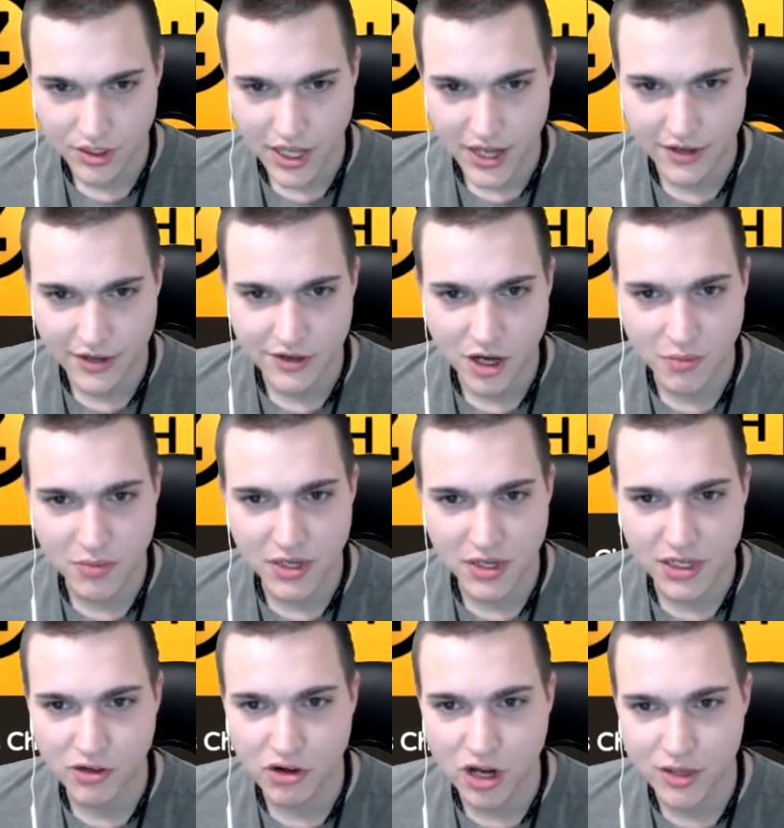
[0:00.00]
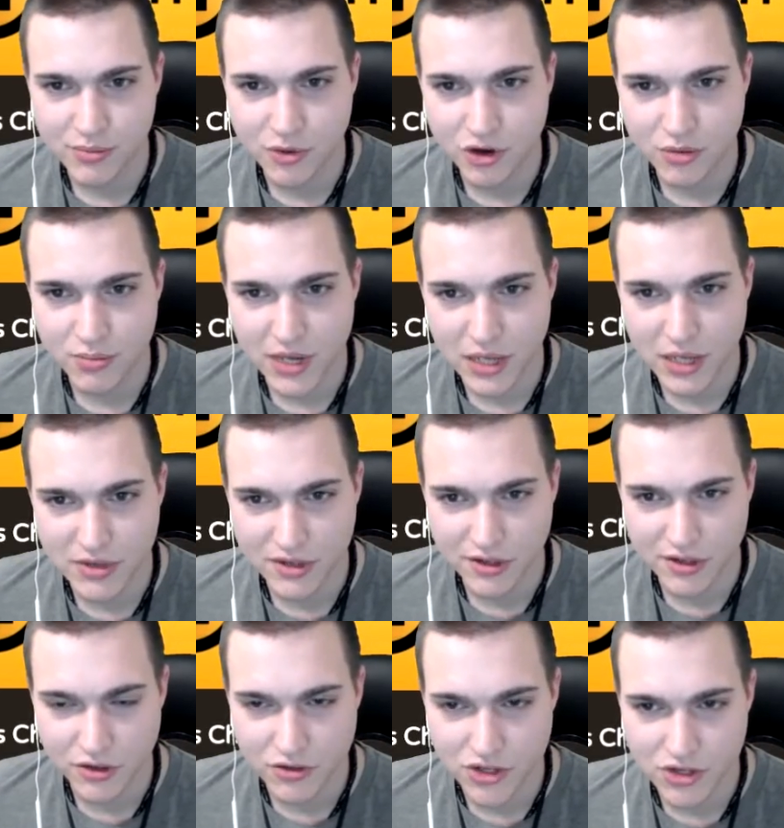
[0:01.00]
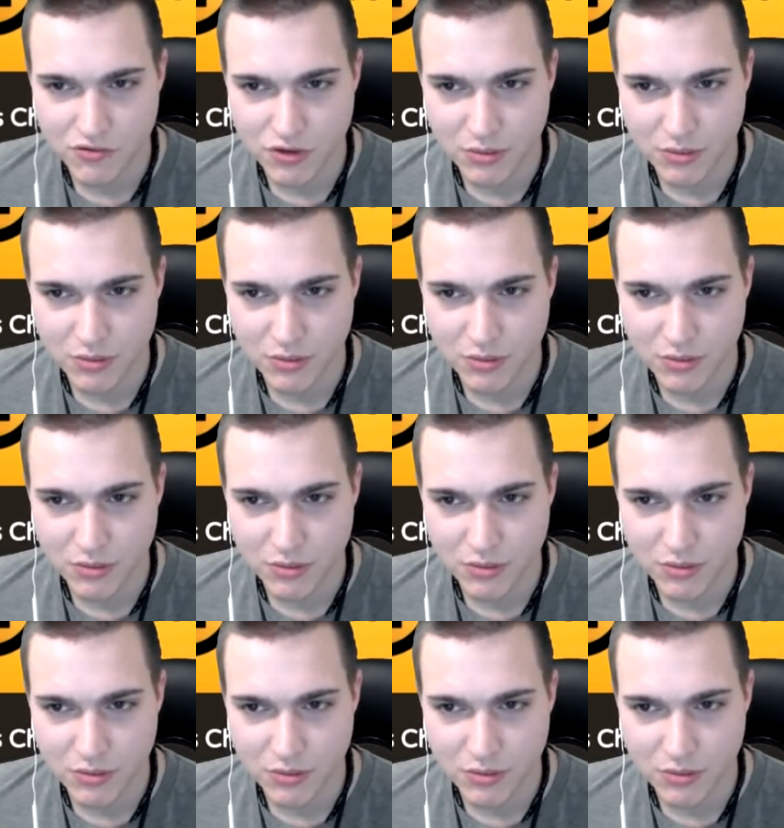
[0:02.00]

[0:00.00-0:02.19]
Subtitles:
XRP cross-border payment solution.